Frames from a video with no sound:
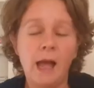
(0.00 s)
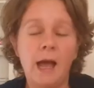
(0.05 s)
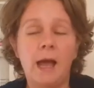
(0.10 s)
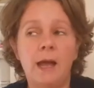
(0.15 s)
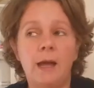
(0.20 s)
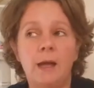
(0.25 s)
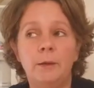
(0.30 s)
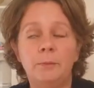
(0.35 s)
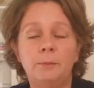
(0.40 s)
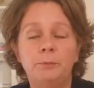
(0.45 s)

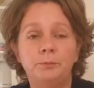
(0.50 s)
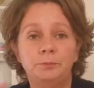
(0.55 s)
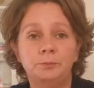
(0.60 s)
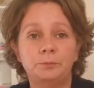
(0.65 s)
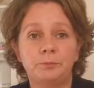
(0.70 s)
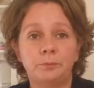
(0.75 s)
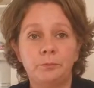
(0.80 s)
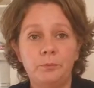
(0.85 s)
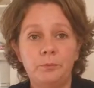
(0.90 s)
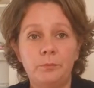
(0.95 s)
Um,
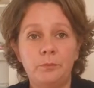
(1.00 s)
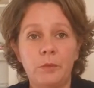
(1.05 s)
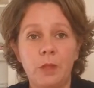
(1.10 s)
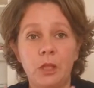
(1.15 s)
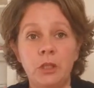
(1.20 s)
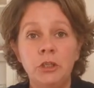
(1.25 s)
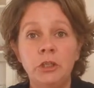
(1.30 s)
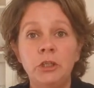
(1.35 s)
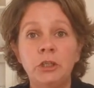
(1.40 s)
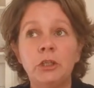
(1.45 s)

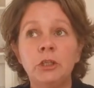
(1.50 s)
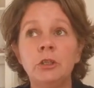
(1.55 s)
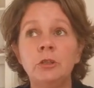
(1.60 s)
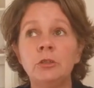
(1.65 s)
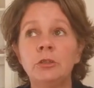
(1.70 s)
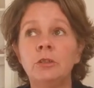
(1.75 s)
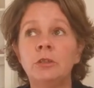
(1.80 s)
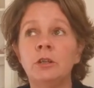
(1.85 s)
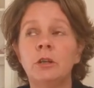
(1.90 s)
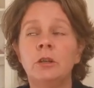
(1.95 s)
you can
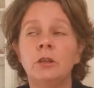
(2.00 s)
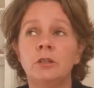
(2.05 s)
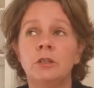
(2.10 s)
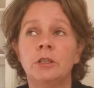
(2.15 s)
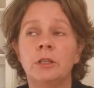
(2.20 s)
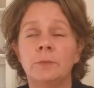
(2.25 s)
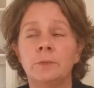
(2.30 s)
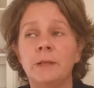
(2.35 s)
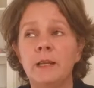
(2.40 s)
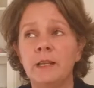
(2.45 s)
all
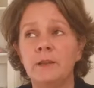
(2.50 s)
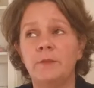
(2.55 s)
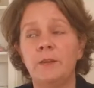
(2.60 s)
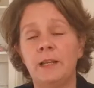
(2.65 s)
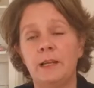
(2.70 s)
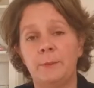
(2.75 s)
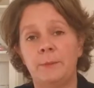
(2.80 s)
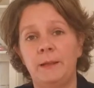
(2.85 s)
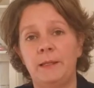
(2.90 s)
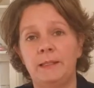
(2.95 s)
sometimes
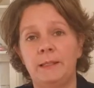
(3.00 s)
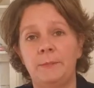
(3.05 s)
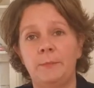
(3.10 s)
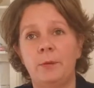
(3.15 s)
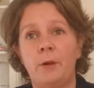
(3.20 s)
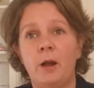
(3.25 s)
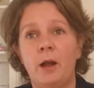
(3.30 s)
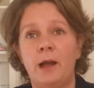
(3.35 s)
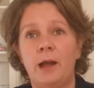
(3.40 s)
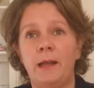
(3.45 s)
feel a bit
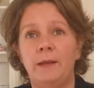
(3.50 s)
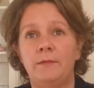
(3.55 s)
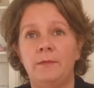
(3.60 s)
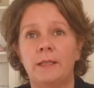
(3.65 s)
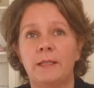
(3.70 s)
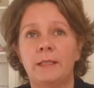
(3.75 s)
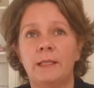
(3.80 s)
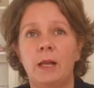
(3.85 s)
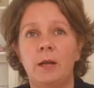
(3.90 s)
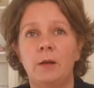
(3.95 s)

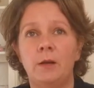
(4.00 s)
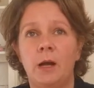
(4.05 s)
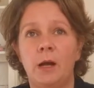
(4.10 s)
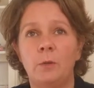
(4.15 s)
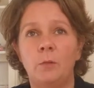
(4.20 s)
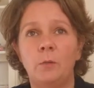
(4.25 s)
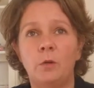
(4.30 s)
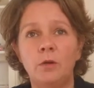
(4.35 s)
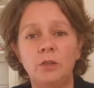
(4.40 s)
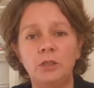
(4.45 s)
deprived. So
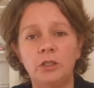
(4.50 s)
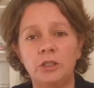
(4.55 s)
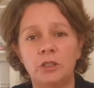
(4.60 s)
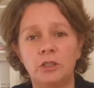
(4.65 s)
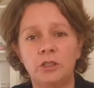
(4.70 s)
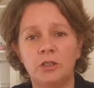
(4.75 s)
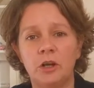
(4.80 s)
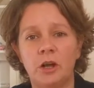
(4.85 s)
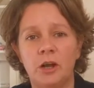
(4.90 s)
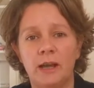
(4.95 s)
I want you
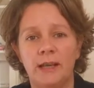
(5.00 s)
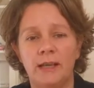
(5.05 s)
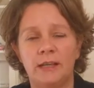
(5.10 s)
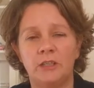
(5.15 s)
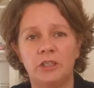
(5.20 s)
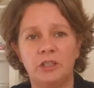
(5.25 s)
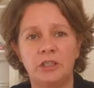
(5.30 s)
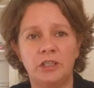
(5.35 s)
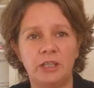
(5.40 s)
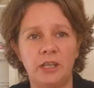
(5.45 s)
to try
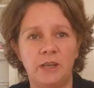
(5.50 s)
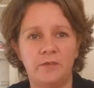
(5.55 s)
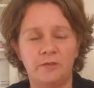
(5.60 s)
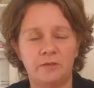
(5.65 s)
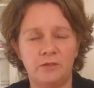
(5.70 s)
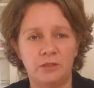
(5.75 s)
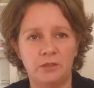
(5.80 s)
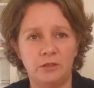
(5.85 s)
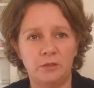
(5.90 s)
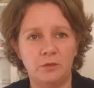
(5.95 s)
and
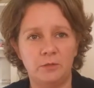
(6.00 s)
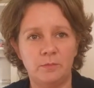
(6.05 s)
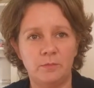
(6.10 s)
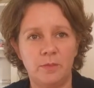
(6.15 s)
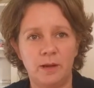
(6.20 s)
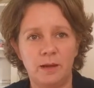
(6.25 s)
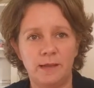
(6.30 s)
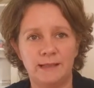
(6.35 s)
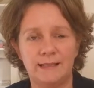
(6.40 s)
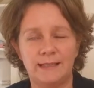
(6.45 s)
shift your
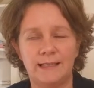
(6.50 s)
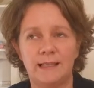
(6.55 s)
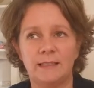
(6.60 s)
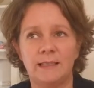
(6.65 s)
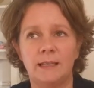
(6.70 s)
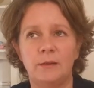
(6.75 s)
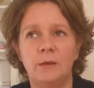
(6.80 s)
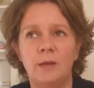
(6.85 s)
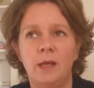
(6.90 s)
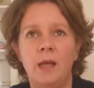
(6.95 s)

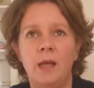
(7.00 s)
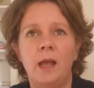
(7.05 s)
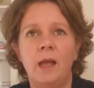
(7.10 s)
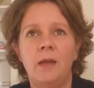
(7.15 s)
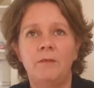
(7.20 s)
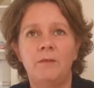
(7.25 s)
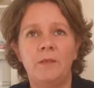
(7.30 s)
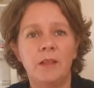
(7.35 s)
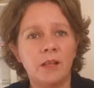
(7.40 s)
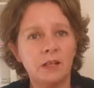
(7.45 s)
mindset. So
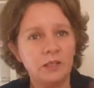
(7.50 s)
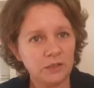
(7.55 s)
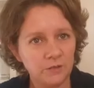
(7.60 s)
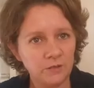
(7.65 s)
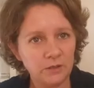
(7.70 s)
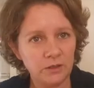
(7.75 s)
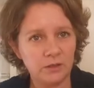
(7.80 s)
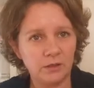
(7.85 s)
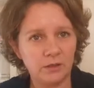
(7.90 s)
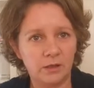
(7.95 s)
for those
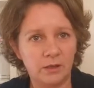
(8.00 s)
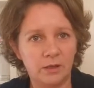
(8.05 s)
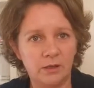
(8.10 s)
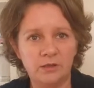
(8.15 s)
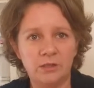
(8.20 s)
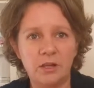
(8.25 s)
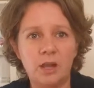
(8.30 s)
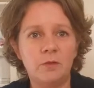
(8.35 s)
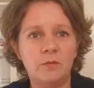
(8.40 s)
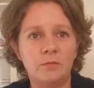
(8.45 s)
of you
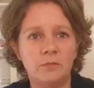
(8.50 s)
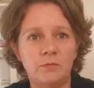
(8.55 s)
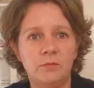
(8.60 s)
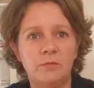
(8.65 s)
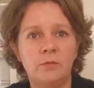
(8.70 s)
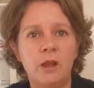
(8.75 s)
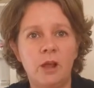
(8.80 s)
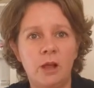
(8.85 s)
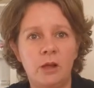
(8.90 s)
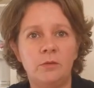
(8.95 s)
who
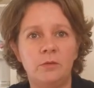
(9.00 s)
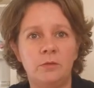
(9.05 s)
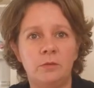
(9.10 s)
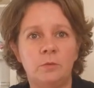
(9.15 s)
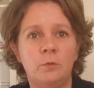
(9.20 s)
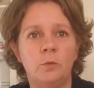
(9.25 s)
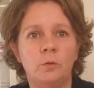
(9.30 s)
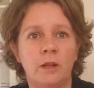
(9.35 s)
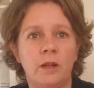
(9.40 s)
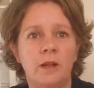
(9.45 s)
don't
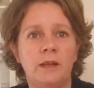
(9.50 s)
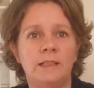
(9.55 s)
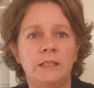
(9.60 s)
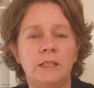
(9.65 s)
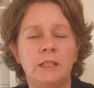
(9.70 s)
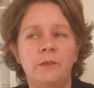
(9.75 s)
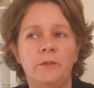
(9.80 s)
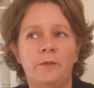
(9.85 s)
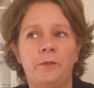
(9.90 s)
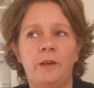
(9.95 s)
know what I
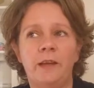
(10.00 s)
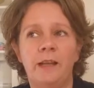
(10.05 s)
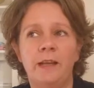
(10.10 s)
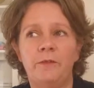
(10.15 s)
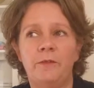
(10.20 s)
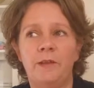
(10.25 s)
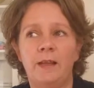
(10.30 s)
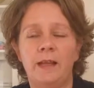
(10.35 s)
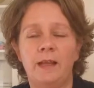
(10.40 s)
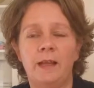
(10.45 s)
do for a
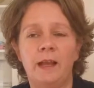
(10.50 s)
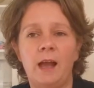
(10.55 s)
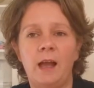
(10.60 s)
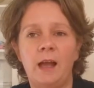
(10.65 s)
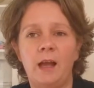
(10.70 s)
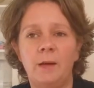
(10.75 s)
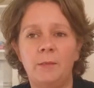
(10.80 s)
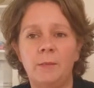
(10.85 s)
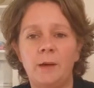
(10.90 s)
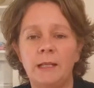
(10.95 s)
living,
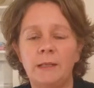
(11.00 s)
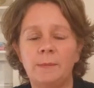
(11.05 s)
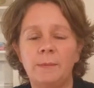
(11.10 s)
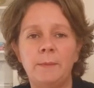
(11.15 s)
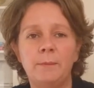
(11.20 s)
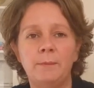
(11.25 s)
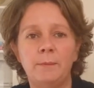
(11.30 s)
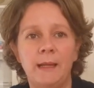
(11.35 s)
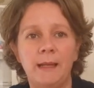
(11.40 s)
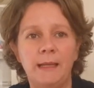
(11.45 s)
um, I
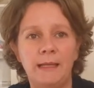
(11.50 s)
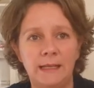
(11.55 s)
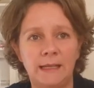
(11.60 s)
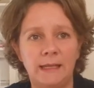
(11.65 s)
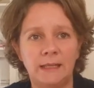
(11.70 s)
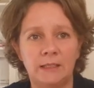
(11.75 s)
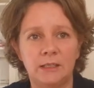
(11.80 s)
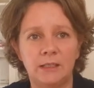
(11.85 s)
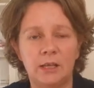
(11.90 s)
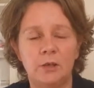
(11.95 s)
spent many
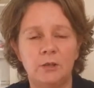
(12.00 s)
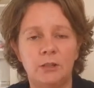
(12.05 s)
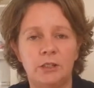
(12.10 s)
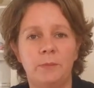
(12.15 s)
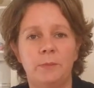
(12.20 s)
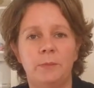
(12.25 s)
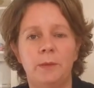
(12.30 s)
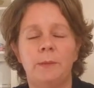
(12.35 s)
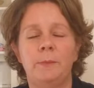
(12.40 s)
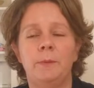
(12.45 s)
years
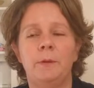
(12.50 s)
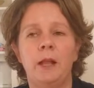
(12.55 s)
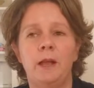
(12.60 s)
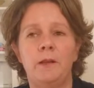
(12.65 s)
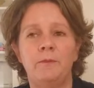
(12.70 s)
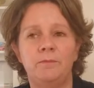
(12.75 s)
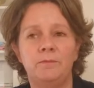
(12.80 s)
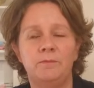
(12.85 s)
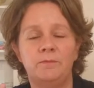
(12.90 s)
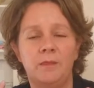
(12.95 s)
coaching people.
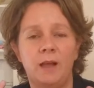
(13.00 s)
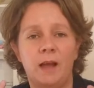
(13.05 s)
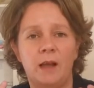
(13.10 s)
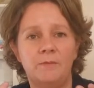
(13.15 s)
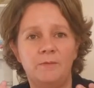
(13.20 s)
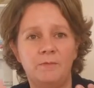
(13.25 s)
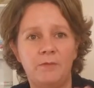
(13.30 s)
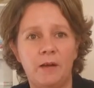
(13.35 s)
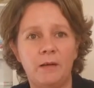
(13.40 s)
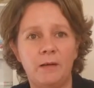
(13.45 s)
I've
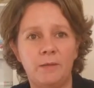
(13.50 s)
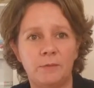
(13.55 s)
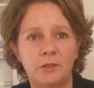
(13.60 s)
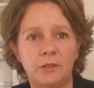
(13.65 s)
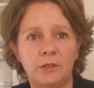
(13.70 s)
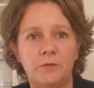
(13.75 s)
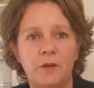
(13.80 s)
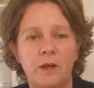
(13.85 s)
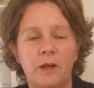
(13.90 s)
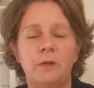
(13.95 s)
I very
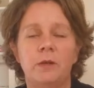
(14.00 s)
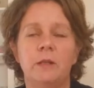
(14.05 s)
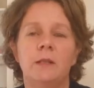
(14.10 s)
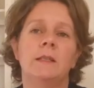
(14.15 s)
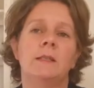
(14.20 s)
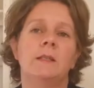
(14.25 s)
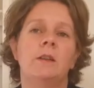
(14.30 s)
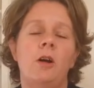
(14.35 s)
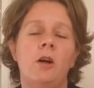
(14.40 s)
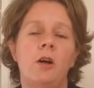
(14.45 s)
much
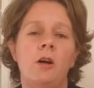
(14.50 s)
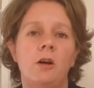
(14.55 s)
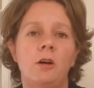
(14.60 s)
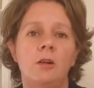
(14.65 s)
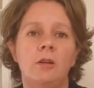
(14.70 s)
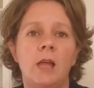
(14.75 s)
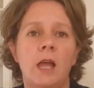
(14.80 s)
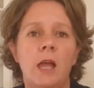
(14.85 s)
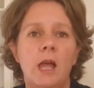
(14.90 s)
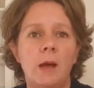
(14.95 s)
focused
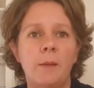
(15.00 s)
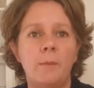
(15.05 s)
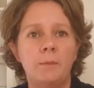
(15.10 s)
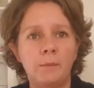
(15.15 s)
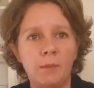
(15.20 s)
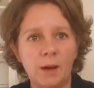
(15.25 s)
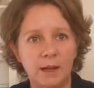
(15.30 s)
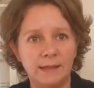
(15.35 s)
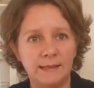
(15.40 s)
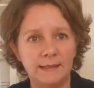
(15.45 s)
on
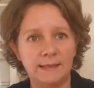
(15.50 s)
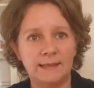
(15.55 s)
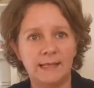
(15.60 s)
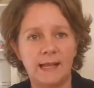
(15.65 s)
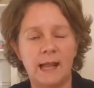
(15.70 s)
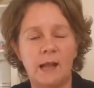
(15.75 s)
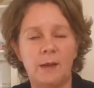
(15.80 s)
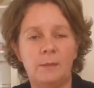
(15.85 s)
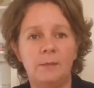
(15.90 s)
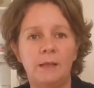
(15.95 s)

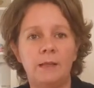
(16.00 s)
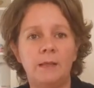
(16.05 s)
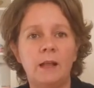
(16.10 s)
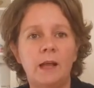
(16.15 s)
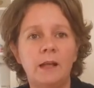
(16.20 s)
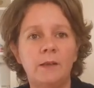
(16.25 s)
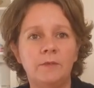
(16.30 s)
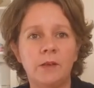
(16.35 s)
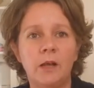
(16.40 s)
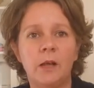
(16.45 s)
mindset. I'm a
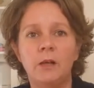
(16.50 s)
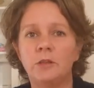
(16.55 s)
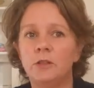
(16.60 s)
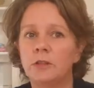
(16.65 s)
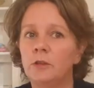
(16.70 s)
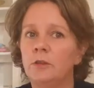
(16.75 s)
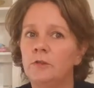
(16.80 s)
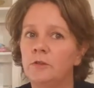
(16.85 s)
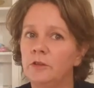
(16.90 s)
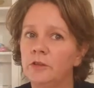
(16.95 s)
life
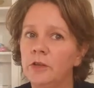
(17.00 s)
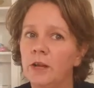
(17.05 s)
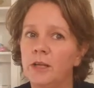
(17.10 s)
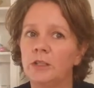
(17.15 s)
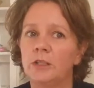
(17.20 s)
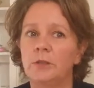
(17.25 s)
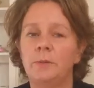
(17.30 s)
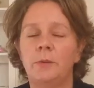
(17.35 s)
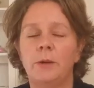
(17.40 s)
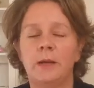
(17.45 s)
coach, law of
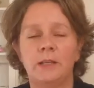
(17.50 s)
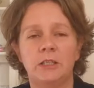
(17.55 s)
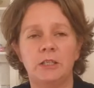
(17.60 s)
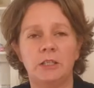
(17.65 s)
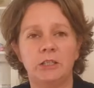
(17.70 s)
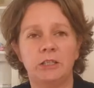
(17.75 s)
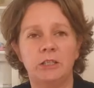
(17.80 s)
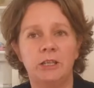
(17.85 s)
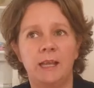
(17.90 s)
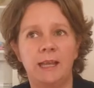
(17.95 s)
attraction
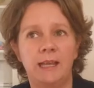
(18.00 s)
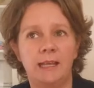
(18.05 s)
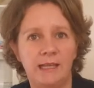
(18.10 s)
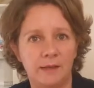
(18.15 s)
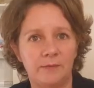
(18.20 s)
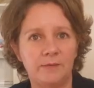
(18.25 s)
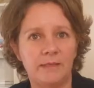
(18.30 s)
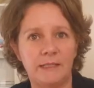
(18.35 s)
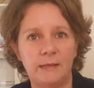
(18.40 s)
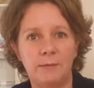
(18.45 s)
practitioner,
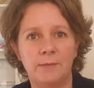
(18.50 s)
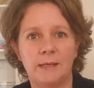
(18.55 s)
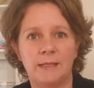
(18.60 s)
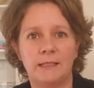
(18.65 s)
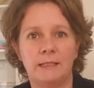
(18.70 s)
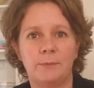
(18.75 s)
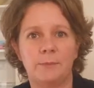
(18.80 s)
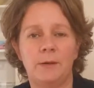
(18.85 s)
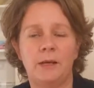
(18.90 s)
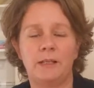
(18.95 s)
E F T
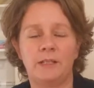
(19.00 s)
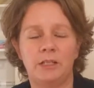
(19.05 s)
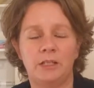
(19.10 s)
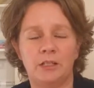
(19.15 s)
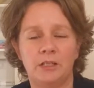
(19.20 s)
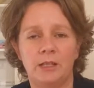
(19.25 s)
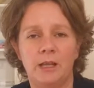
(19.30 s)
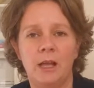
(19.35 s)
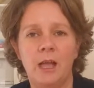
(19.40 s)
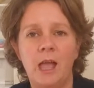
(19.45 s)
master
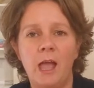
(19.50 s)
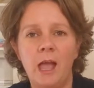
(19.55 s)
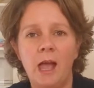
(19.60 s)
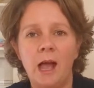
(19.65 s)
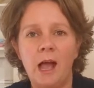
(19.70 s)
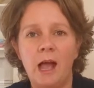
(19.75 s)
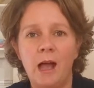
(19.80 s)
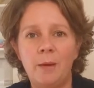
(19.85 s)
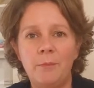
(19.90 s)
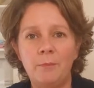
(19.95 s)
practitioner,
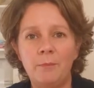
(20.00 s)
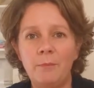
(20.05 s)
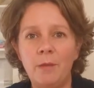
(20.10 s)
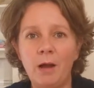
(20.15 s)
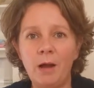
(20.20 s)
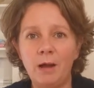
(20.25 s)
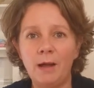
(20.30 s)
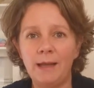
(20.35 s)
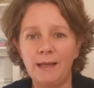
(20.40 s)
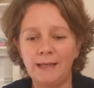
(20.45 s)
and
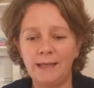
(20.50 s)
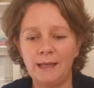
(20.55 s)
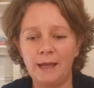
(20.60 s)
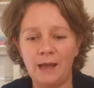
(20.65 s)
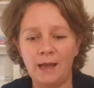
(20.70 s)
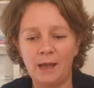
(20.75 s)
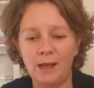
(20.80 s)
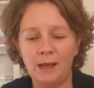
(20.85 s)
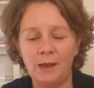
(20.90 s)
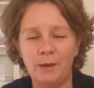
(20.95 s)
my
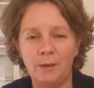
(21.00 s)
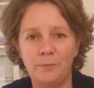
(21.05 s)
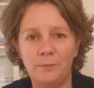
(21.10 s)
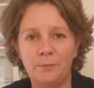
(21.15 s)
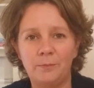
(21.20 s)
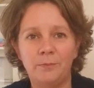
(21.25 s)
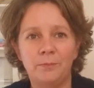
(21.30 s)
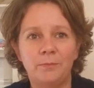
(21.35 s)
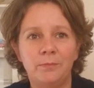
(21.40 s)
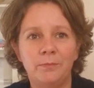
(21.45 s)
um,